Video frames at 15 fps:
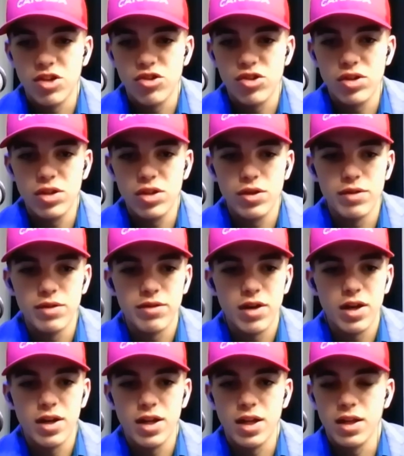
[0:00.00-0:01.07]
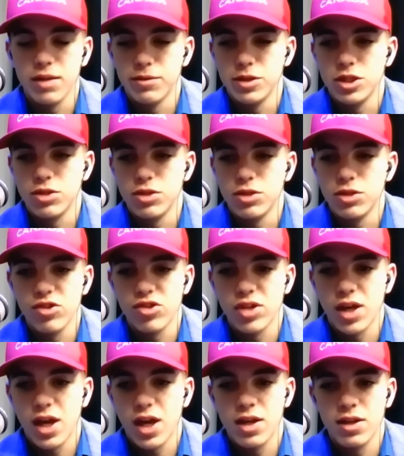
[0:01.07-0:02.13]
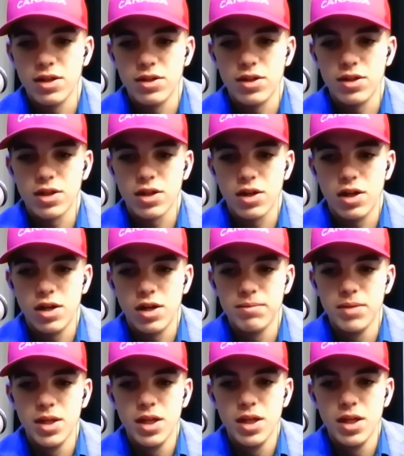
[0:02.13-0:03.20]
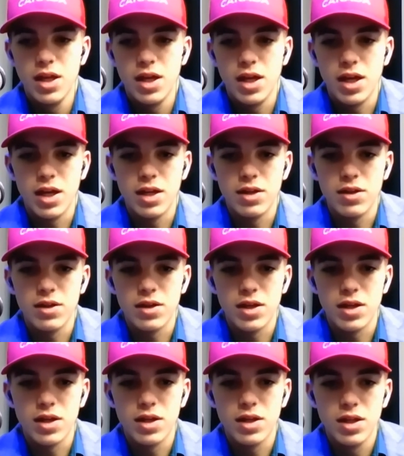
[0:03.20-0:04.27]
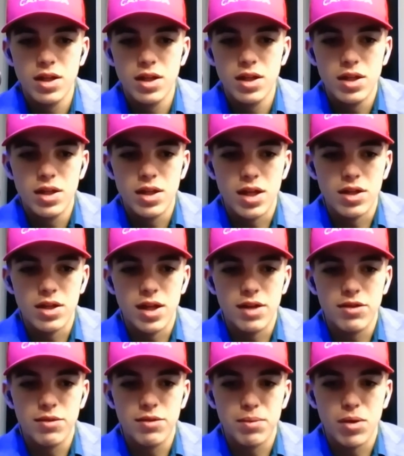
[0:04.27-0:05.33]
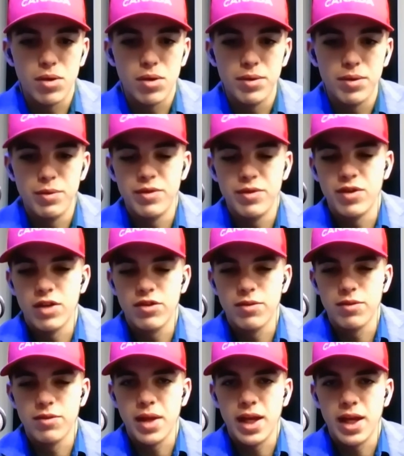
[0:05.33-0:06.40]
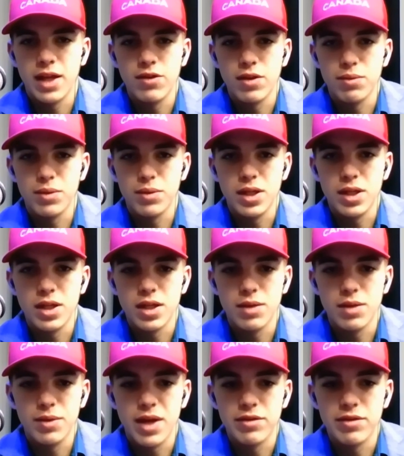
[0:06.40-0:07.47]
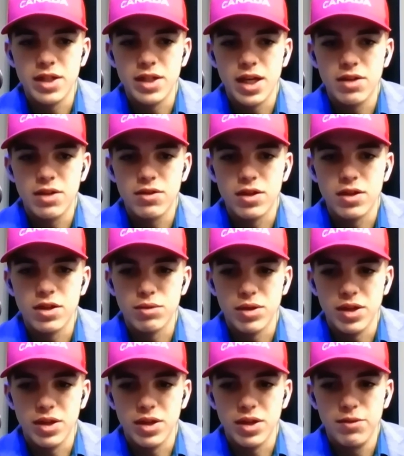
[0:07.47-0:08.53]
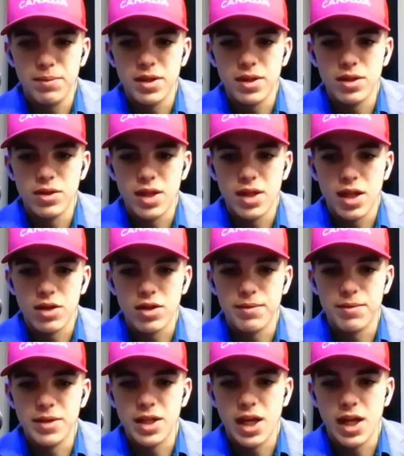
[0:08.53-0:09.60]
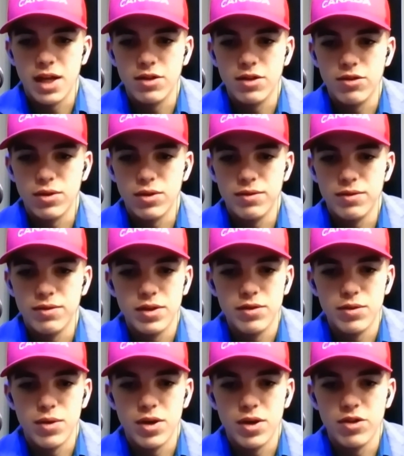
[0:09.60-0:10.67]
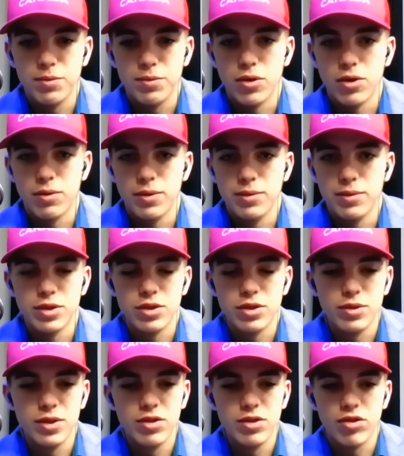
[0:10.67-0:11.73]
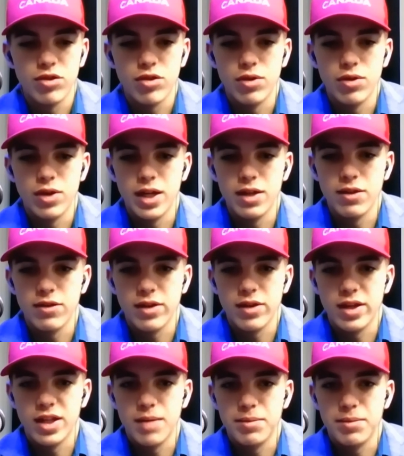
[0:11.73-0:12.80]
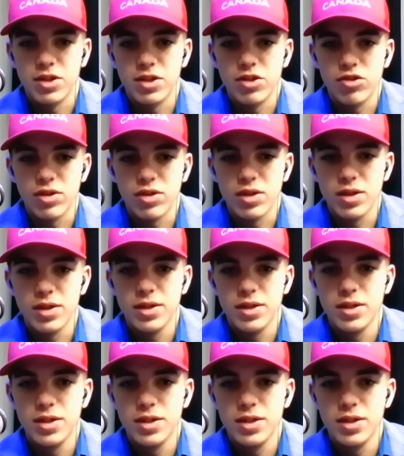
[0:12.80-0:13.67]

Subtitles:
petition. You can find it at libertycoalitioncanada.com. And that's probably, we've got some plans that we haven't yet released, but that'll come in handy. So if you want to support what we're doing, just go ahead and sign that petition.